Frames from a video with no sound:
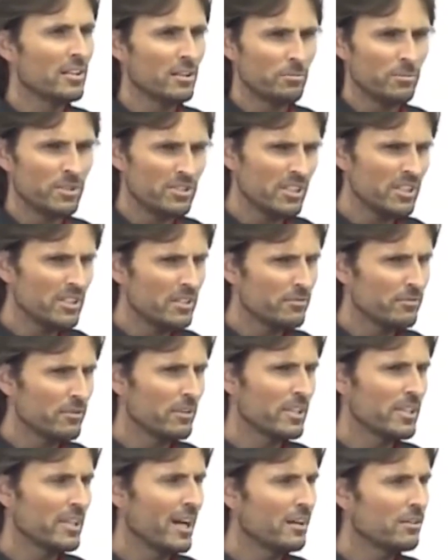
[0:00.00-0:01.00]
particularly a
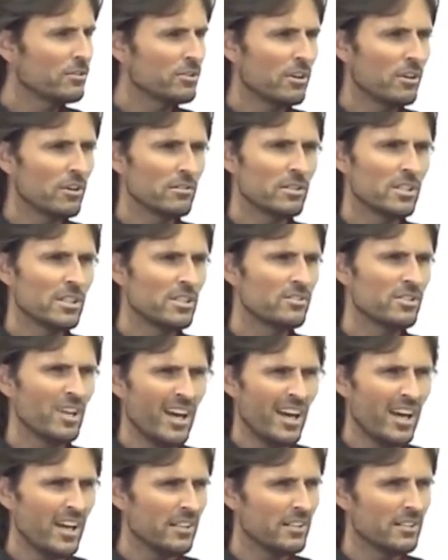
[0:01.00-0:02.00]
very young child, is
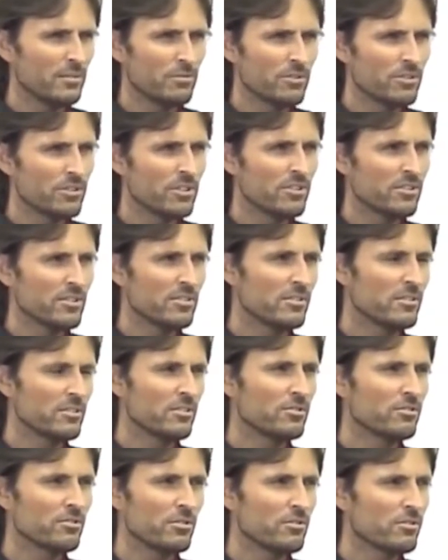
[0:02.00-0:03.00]
hardly resistant
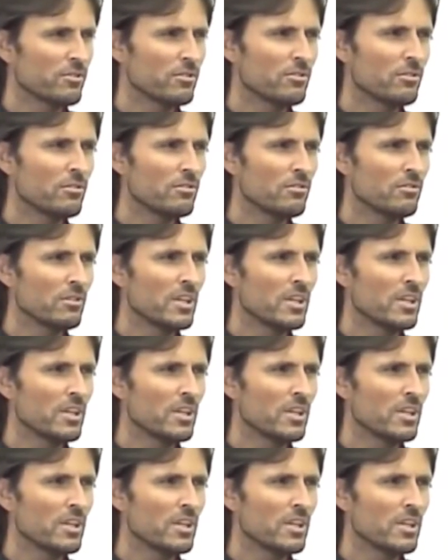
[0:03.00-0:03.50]
to truth at all.